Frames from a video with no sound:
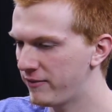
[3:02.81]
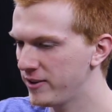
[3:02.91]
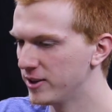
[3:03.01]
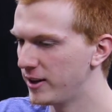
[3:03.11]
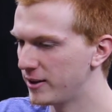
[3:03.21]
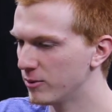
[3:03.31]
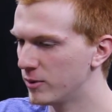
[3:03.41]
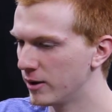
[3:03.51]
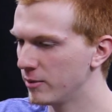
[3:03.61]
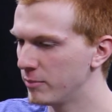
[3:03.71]
I feel
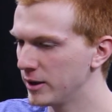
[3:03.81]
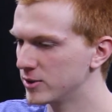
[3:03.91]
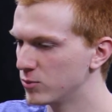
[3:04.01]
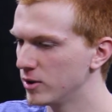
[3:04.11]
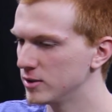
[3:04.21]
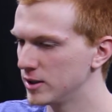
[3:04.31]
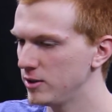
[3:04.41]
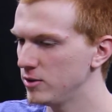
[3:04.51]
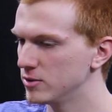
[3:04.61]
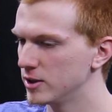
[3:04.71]
like one of the biggest words
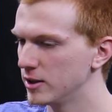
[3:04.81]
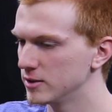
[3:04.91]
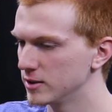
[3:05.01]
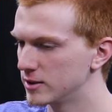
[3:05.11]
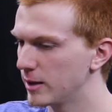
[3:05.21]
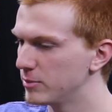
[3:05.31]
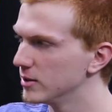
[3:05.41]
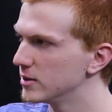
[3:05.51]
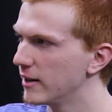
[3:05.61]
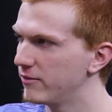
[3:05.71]
that you use there is
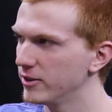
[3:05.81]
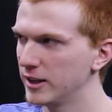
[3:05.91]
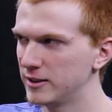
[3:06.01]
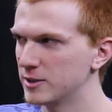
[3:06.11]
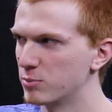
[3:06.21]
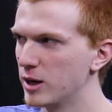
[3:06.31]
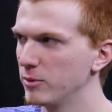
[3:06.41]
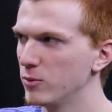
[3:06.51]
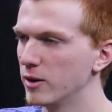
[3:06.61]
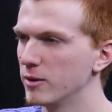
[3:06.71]
acceptance, and I feel like that's
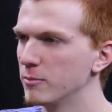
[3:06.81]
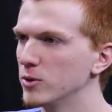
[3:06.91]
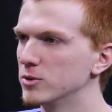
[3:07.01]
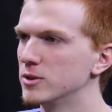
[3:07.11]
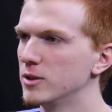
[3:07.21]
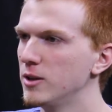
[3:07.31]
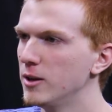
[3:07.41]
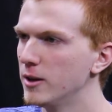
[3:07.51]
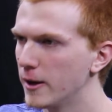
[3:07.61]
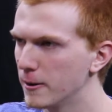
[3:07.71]
probably one of the most
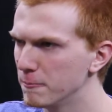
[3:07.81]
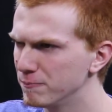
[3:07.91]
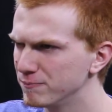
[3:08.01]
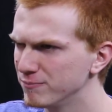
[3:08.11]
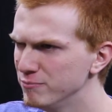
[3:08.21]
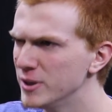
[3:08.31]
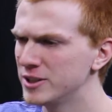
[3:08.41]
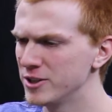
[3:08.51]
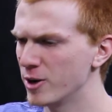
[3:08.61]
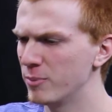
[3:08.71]

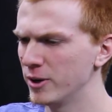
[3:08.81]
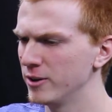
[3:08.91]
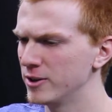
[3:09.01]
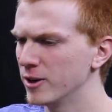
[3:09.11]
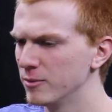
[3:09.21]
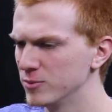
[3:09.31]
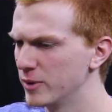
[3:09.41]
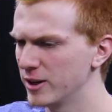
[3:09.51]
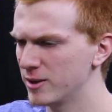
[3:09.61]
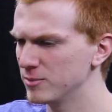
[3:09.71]
misinterpreted
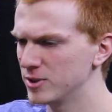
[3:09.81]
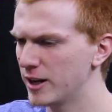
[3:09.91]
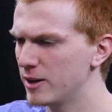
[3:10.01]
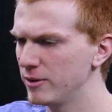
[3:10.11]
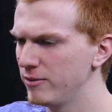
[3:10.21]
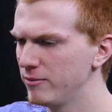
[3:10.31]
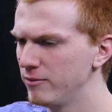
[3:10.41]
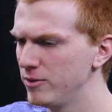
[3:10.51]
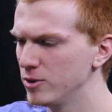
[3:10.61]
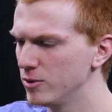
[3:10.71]
terms when it comes to how we
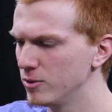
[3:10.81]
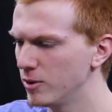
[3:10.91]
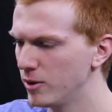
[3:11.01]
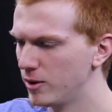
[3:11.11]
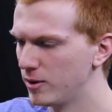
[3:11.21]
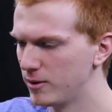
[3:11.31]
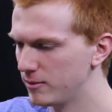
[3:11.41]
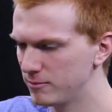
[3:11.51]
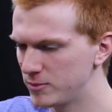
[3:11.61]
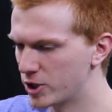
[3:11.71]
view
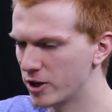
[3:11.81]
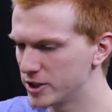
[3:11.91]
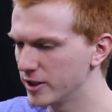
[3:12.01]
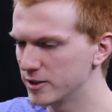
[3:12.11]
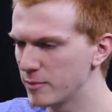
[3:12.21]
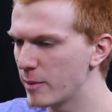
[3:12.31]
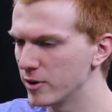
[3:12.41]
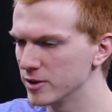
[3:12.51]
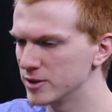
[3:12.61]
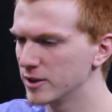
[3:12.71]
church and its
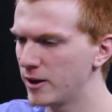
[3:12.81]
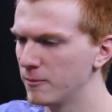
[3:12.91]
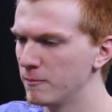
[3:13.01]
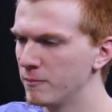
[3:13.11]
members.